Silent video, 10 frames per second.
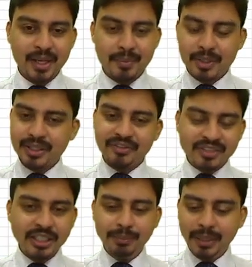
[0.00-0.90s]
Because I've
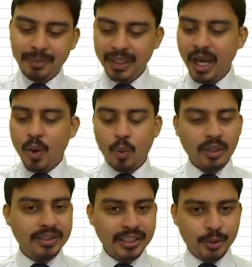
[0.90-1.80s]
seen people,
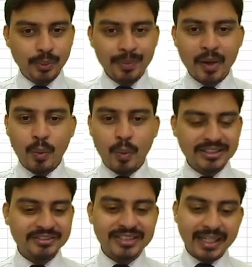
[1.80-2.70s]
what they do, once
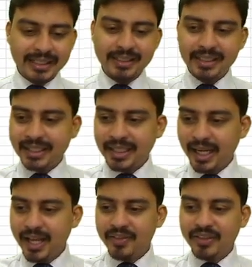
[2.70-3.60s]
they've selected the data,
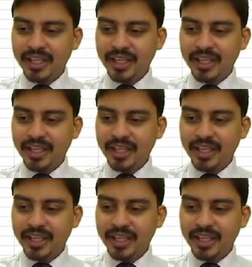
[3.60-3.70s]
they